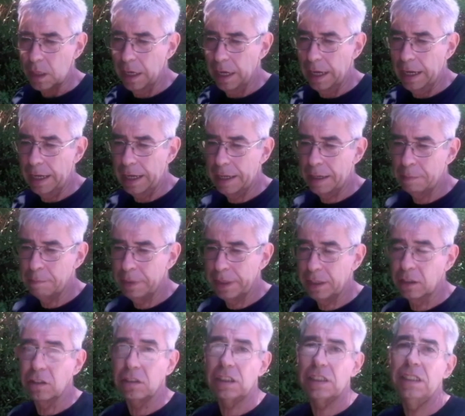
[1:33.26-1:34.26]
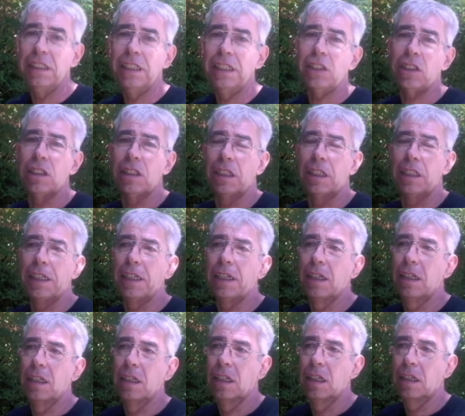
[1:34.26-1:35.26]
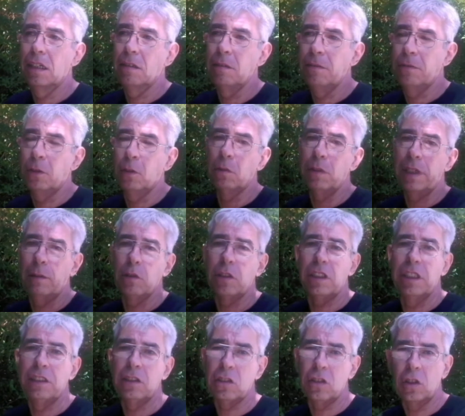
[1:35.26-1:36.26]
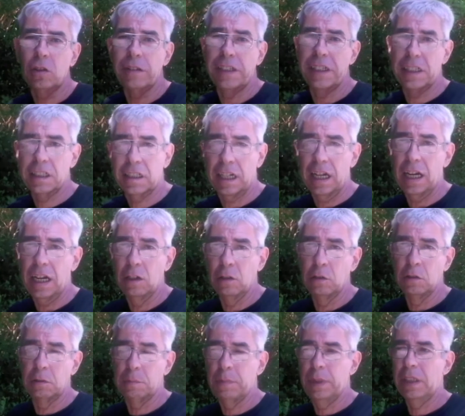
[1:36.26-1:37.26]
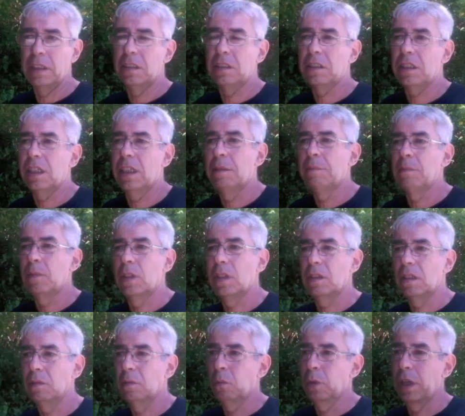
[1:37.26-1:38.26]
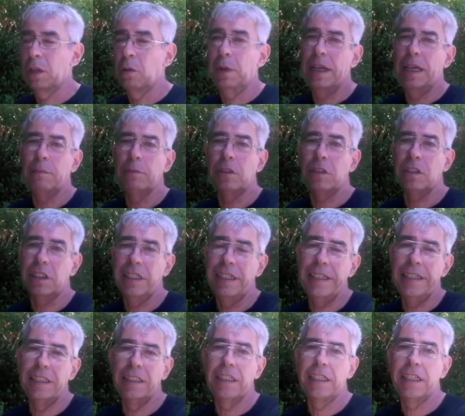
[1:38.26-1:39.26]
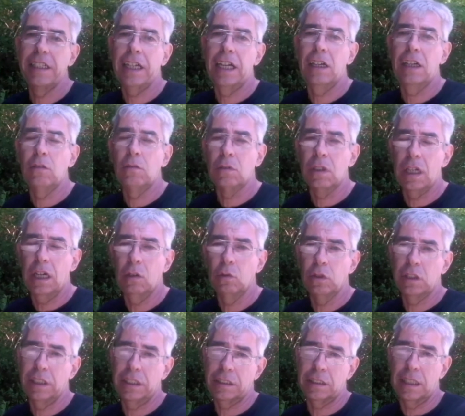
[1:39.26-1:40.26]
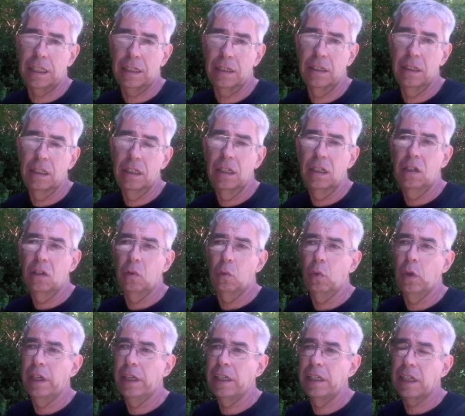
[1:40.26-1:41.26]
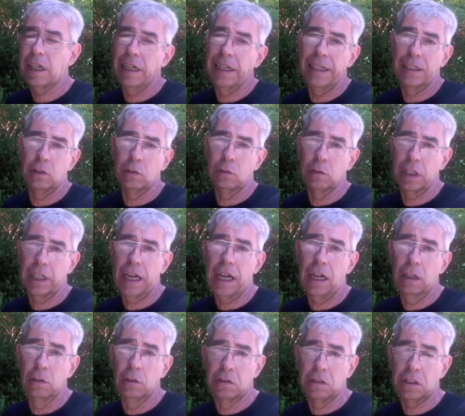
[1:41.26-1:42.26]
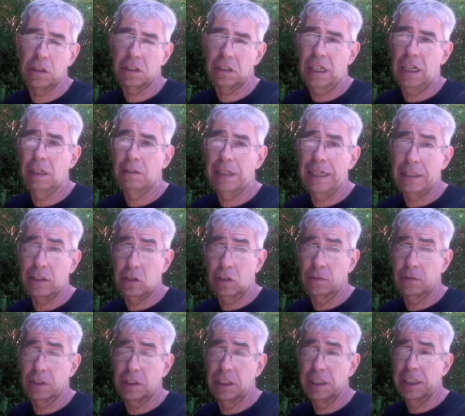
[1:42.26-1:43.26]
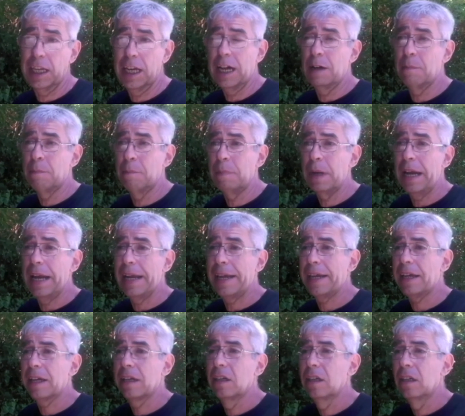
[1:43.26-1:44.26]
and because initially we thought that was a historic code, but when I went up to see Ian in Colchester, we cleared all the codes, so that's obviously come back.